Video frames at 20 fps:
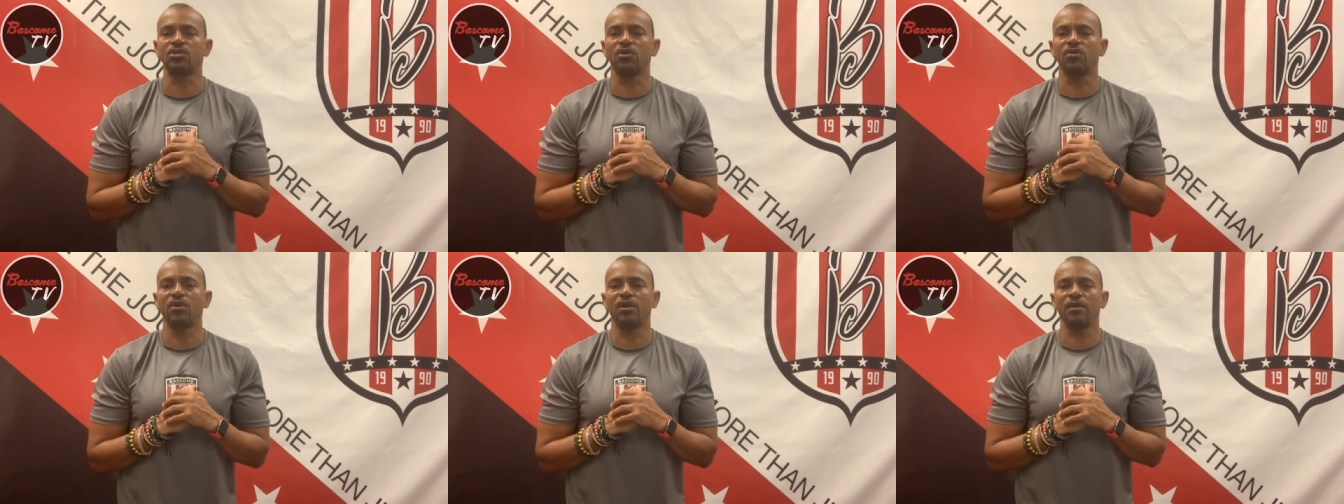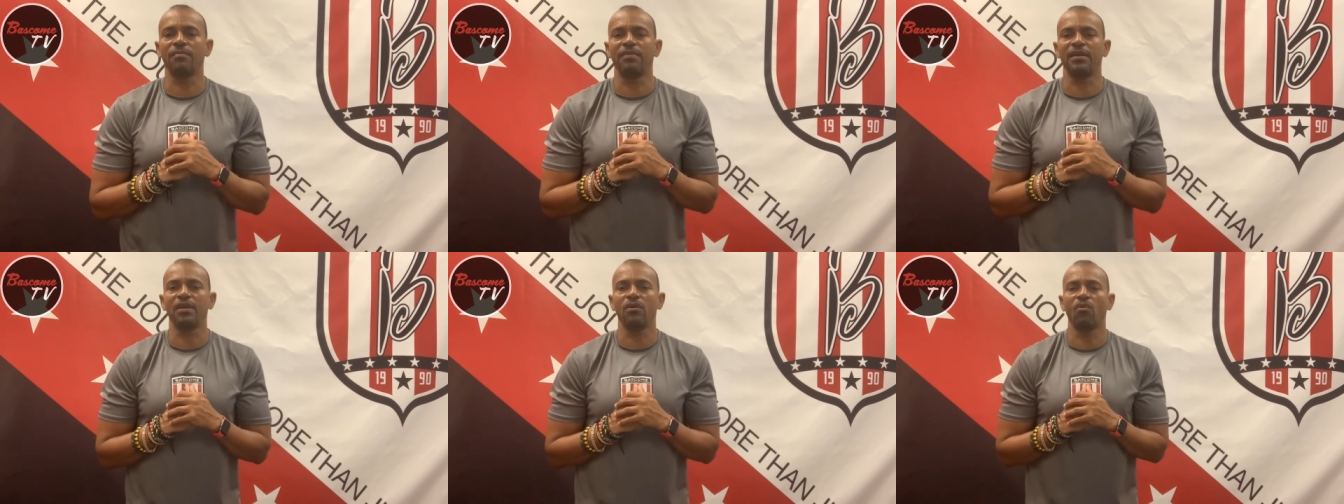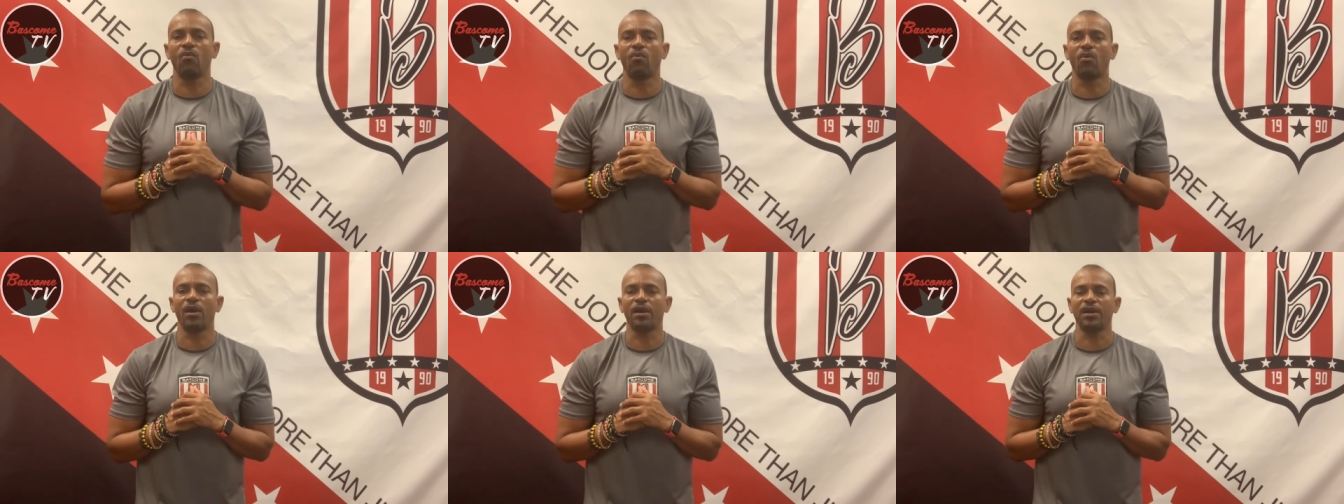going to be
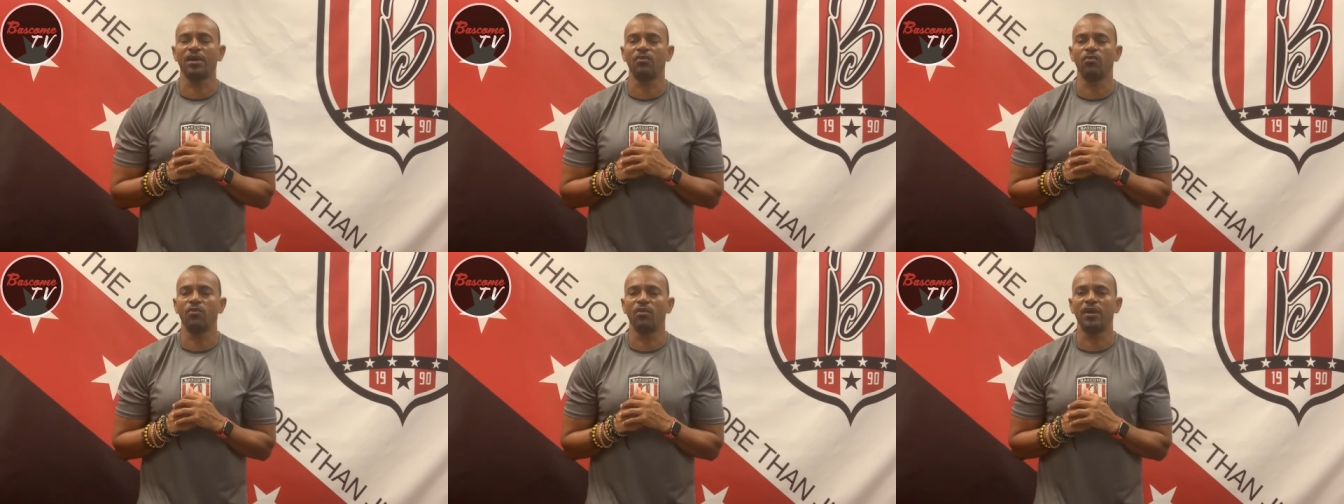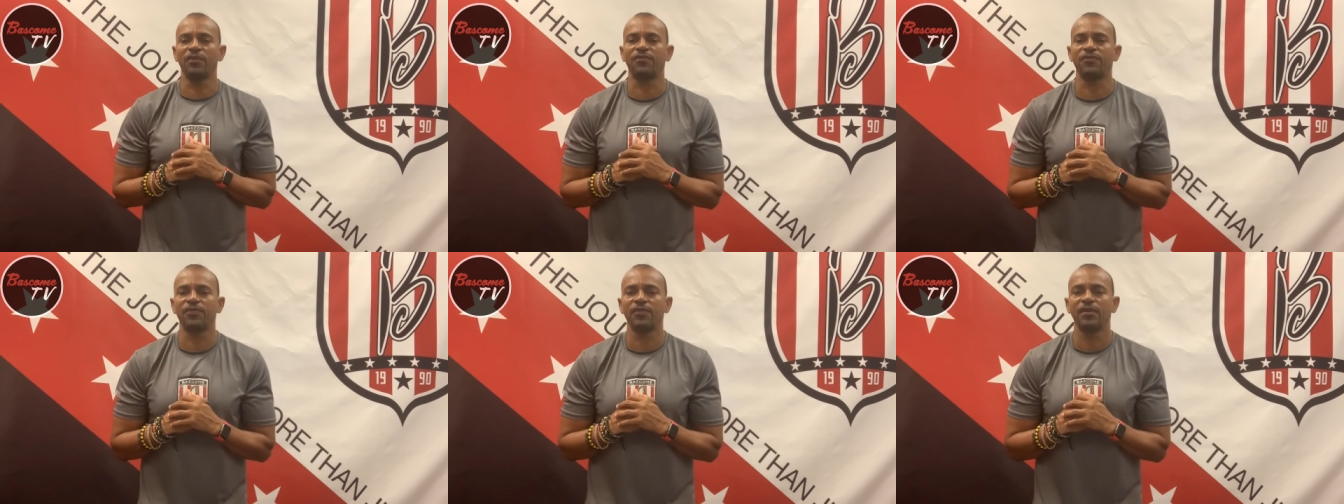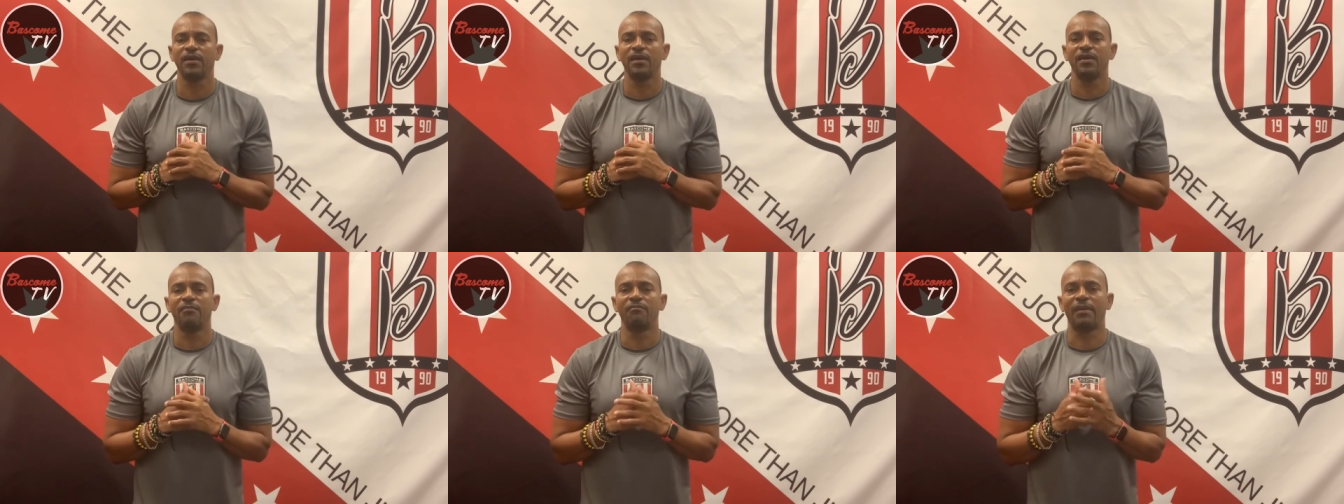working with
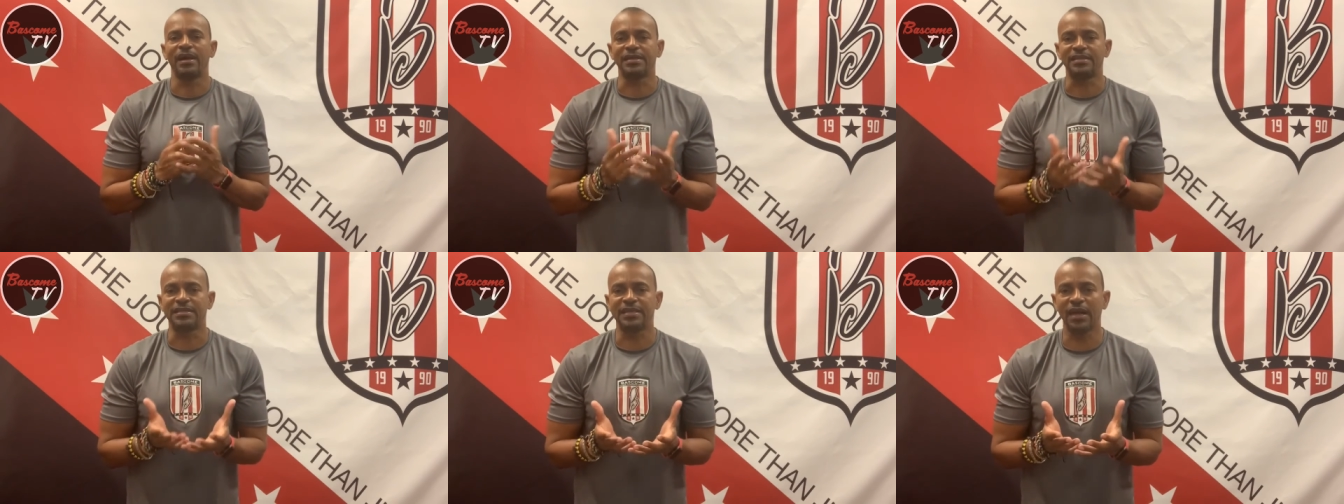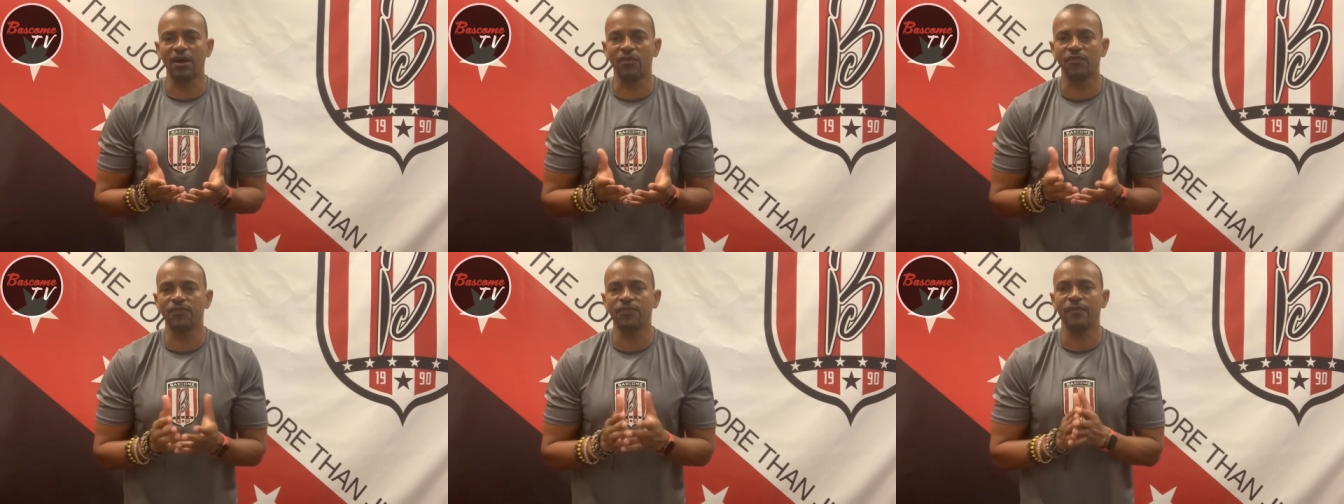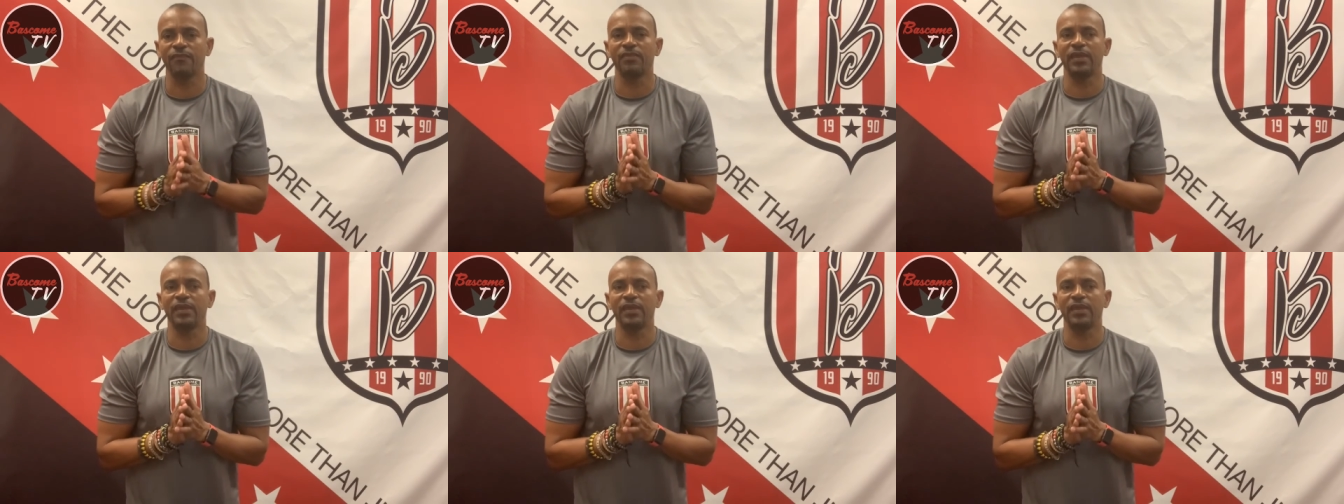myself